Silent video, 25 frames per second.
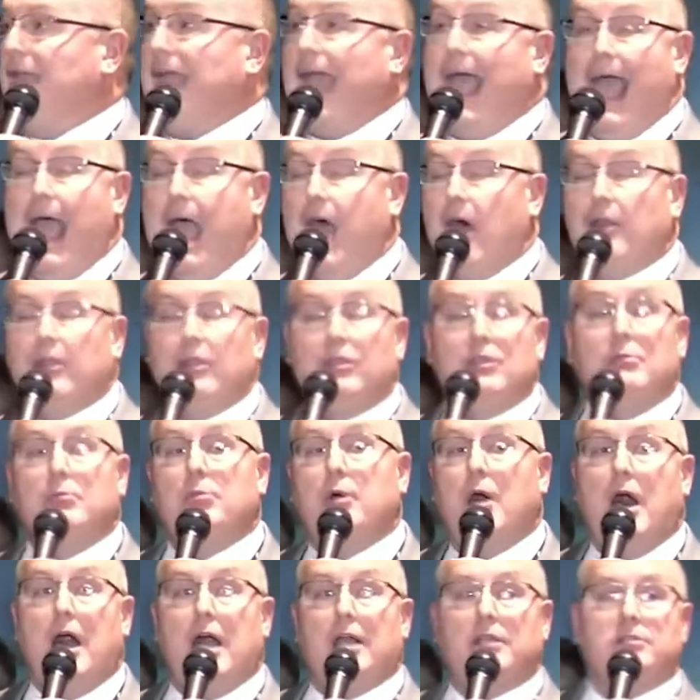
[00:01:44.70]
out of the
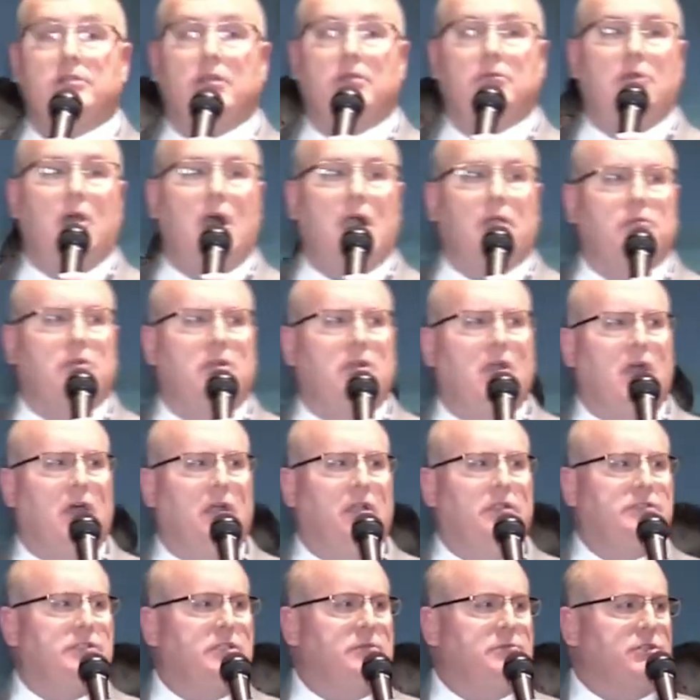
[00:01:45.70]
box on Rockwell
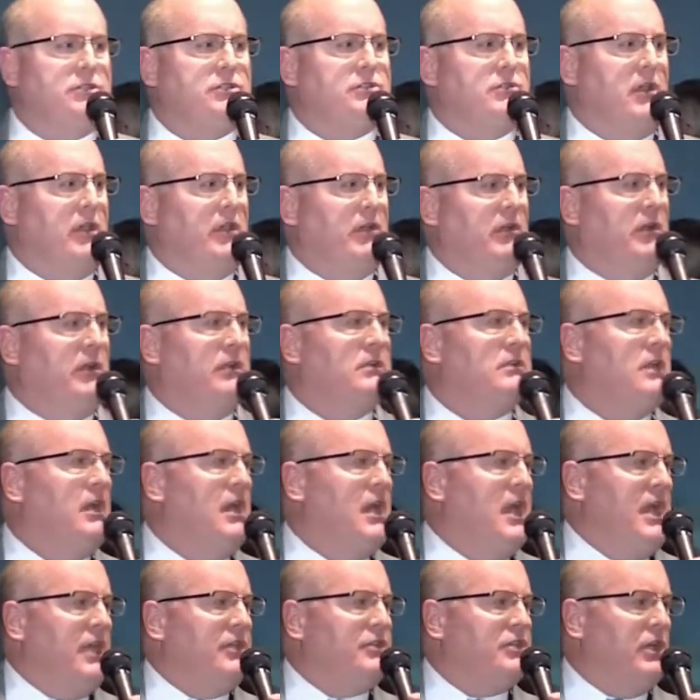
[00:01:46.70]
Collins image
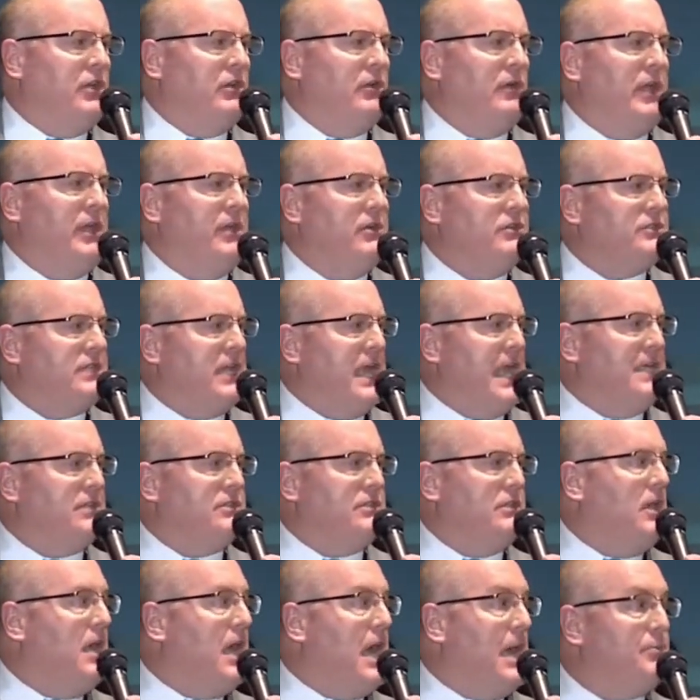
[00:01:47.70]
generators as
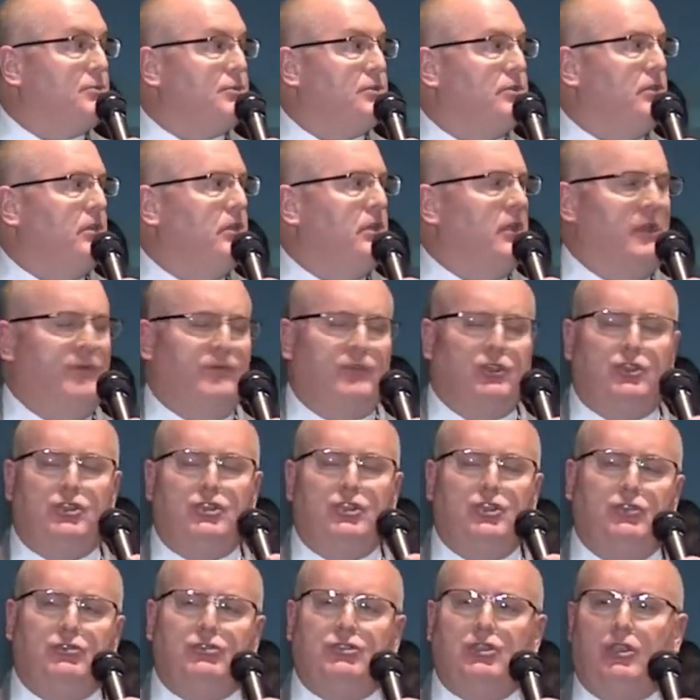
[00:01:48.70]
an option if you
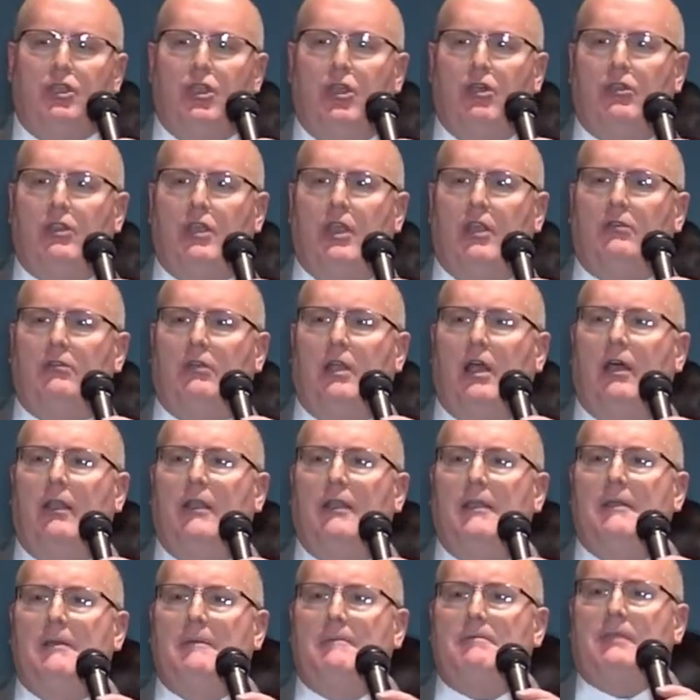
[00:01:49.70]
choose to go that
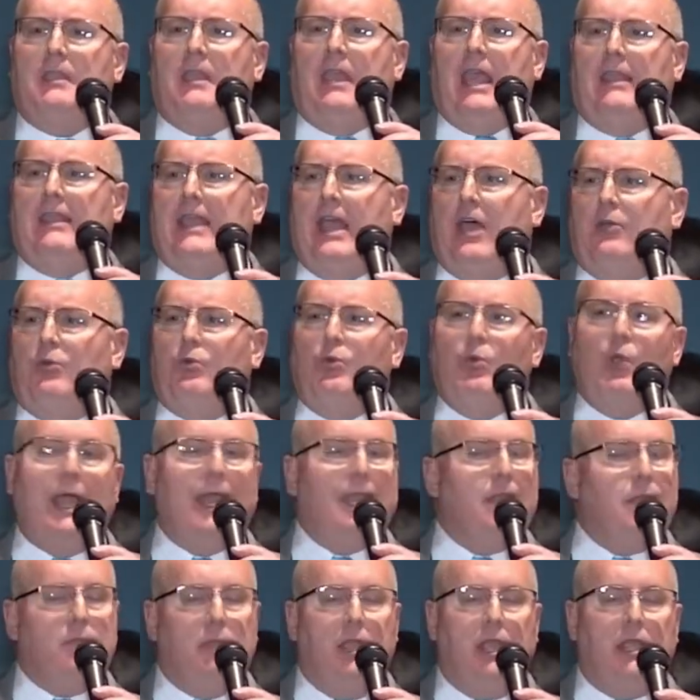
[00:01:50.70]
route. And that
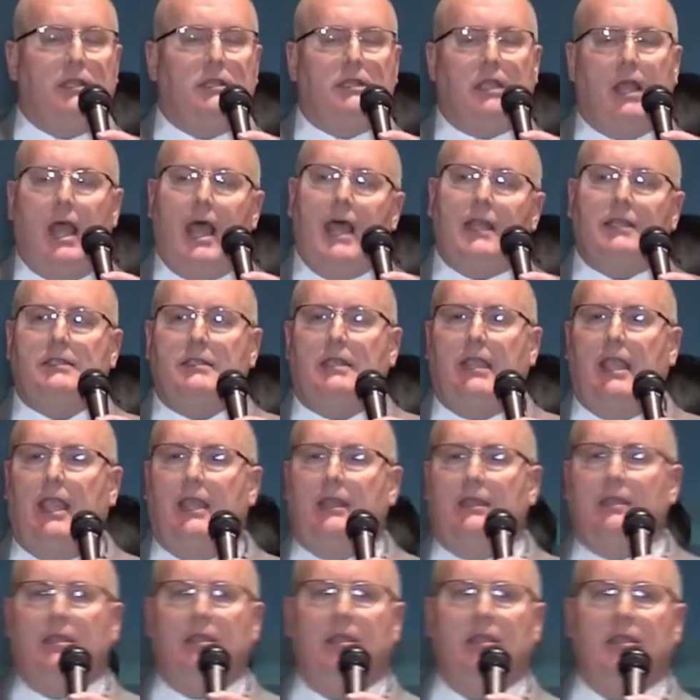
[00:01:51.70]
ready-made
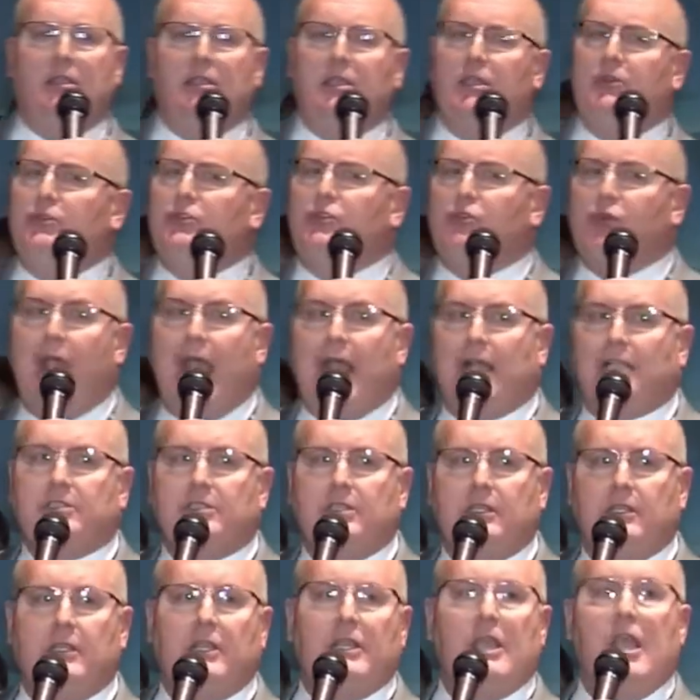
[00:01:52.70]
content can
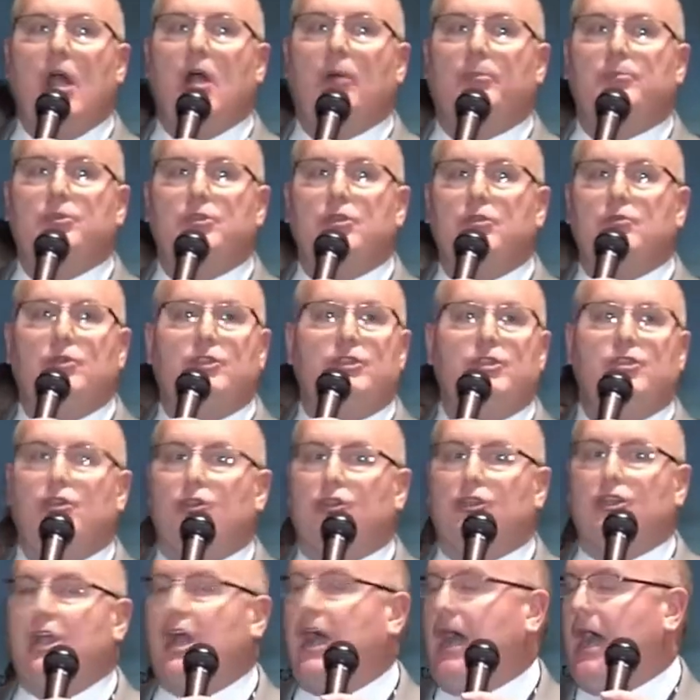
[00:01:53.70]
drastically help you with
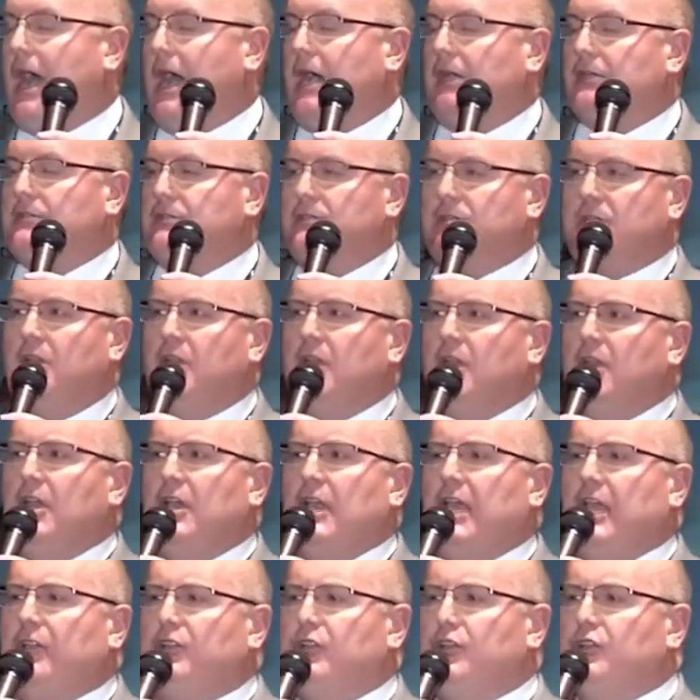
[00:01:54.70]
your costs
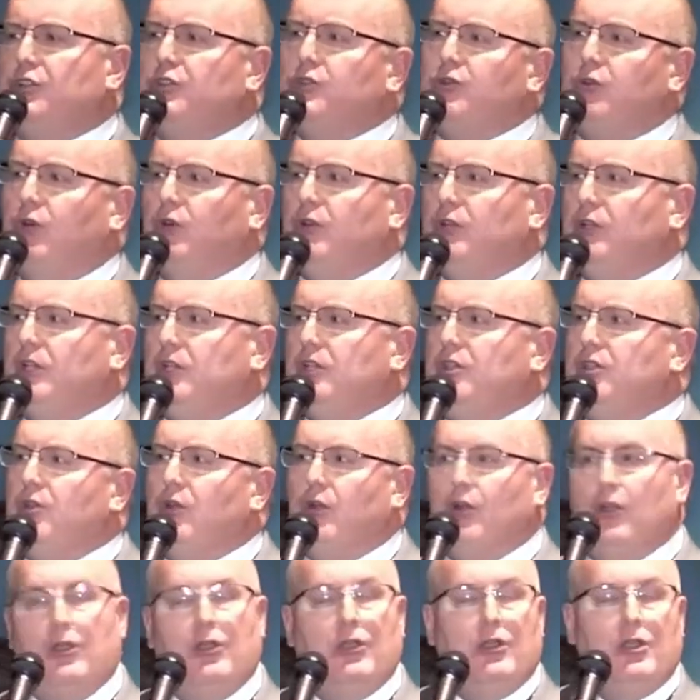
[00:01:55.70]
and controlling
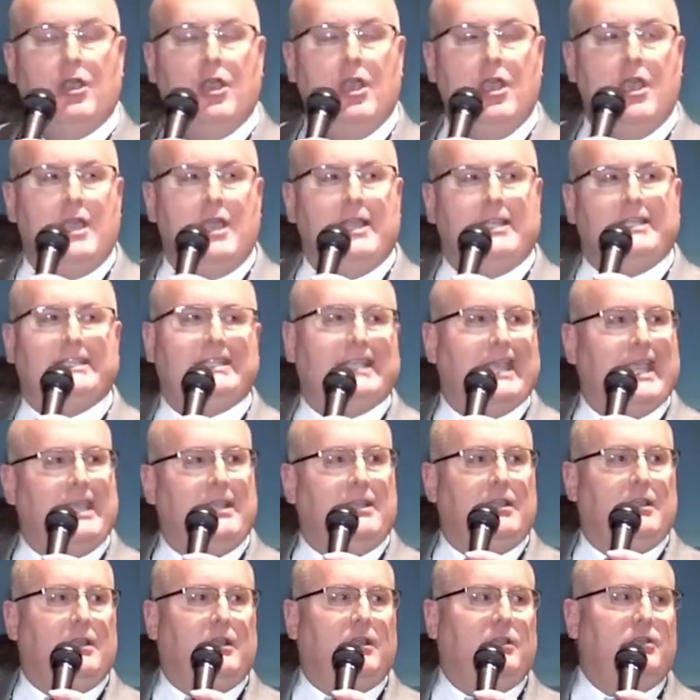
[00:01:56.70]
your
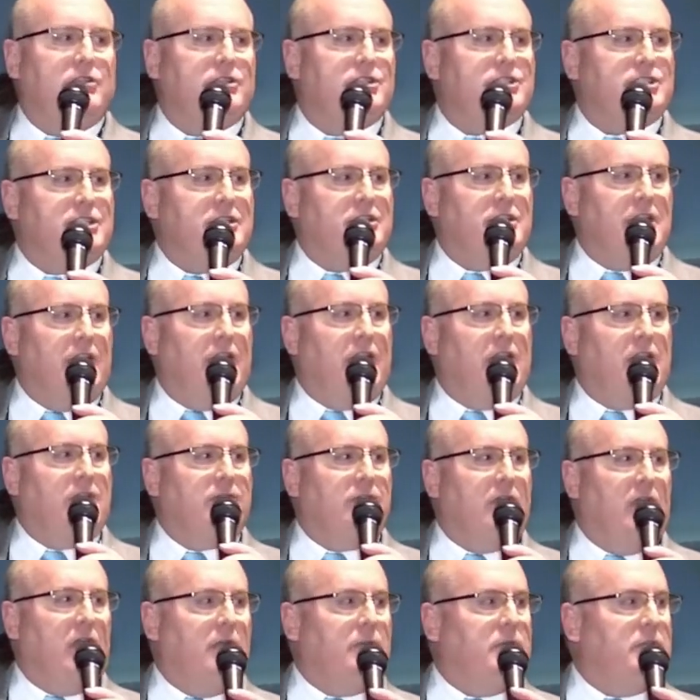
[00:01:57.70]
data, your synthetic
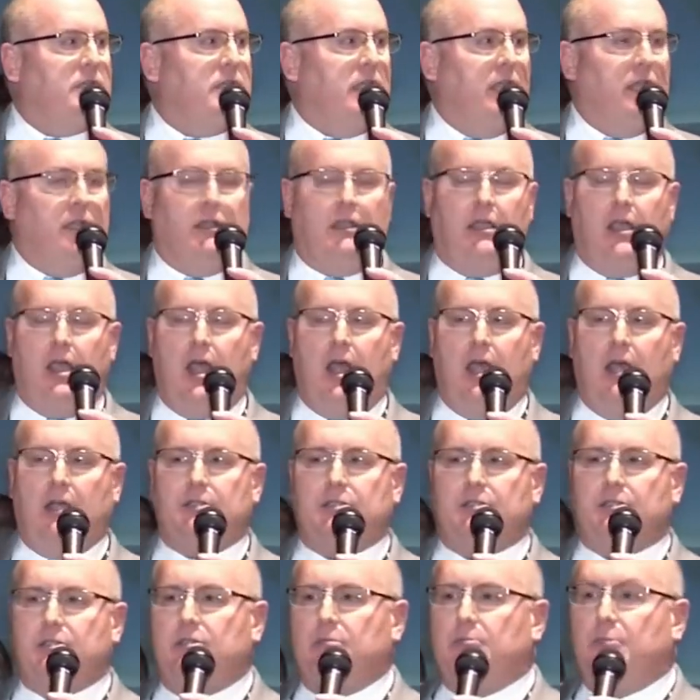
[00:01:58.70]
environment data
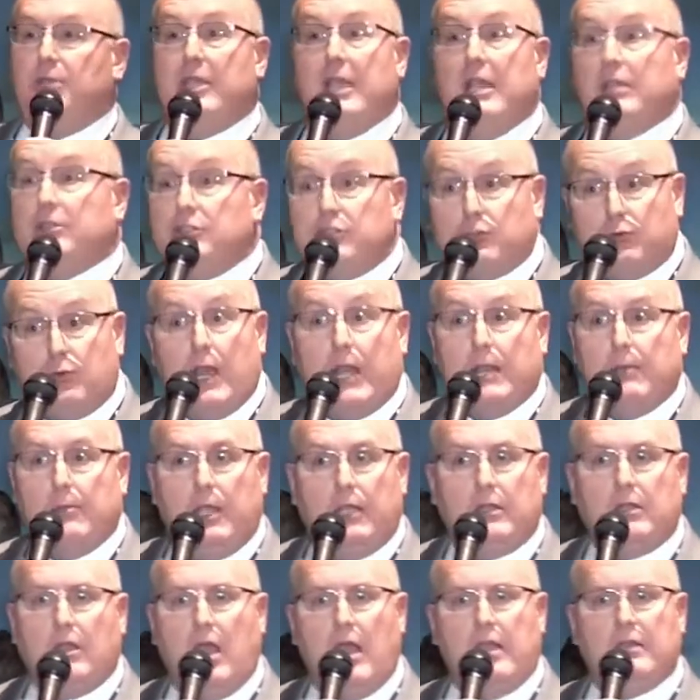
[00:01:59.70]
costs, because it's
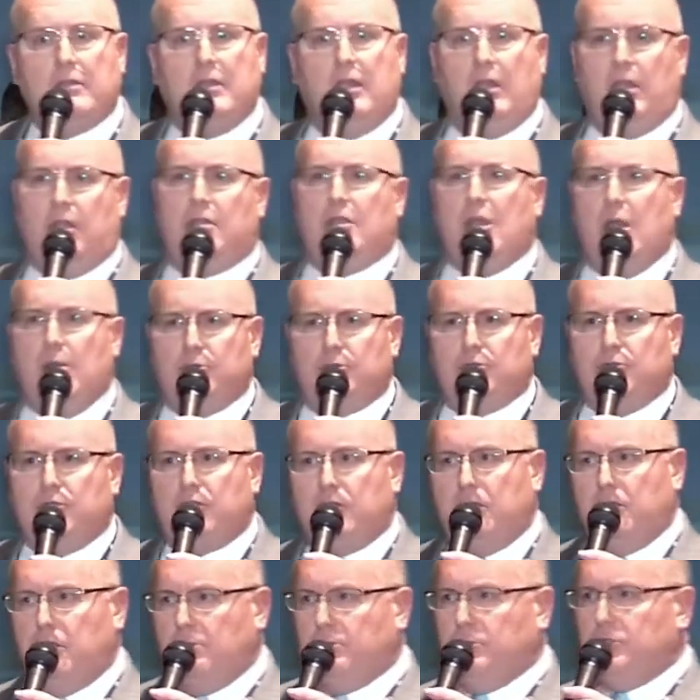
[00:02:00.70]
ready-made content. It comes with
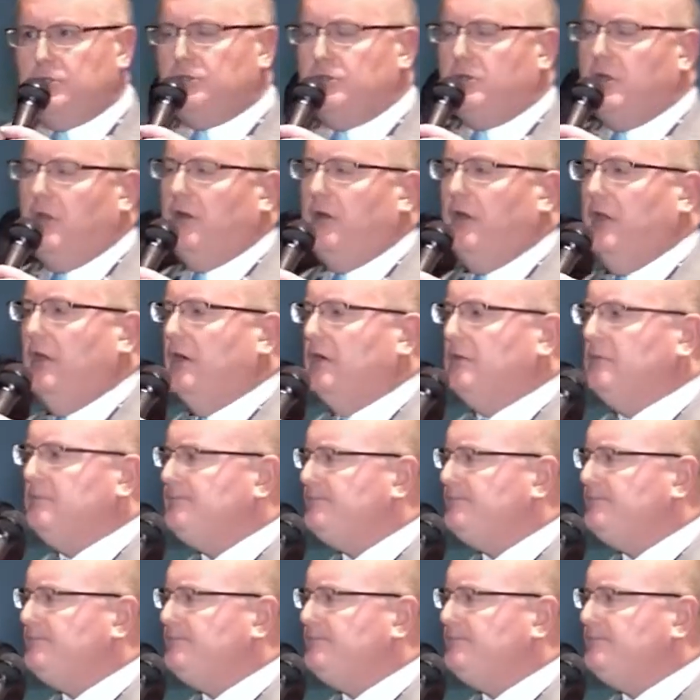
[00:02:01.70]
the image generator.